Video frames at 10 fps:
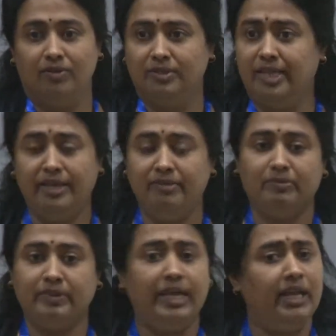They,
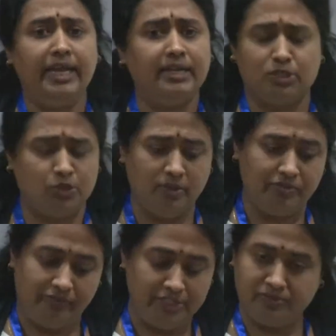they'll eat, so the
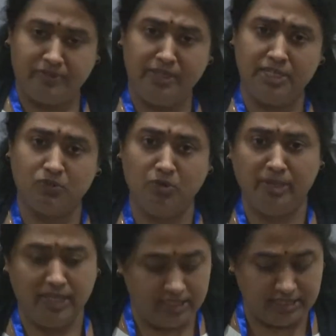fish when they're
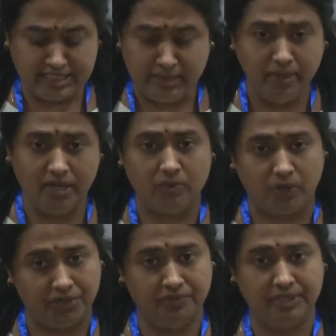swimming, they'll just nibble at
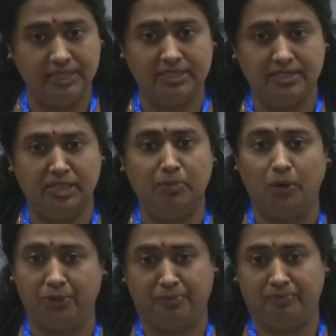whatever is in the
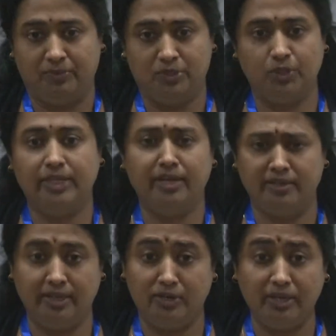bottom. So they,
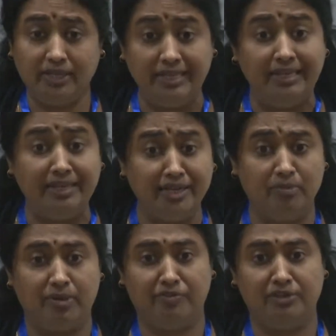they're not eating
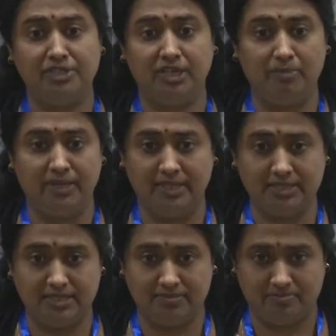it preferentially, but they
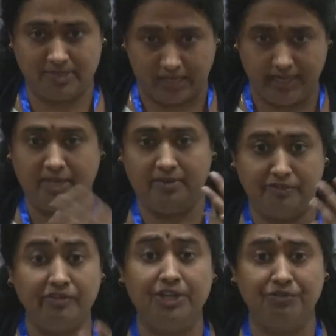just suck it, they're
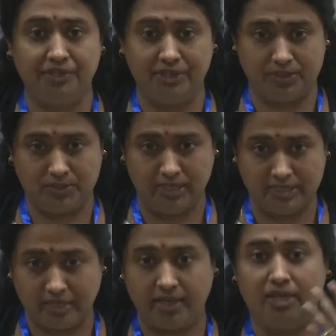filter feeders, so they'll
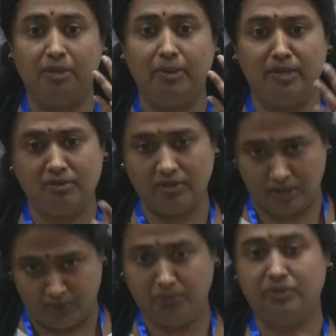suck it up and
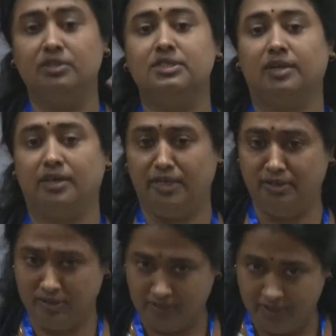along with the
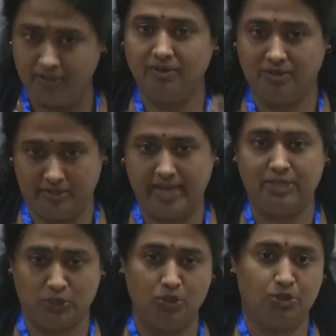sucking, the
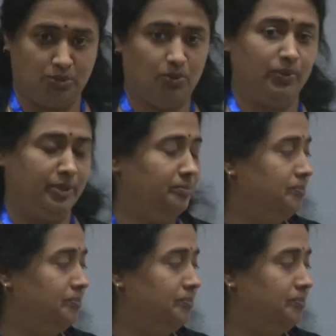eggs also go in.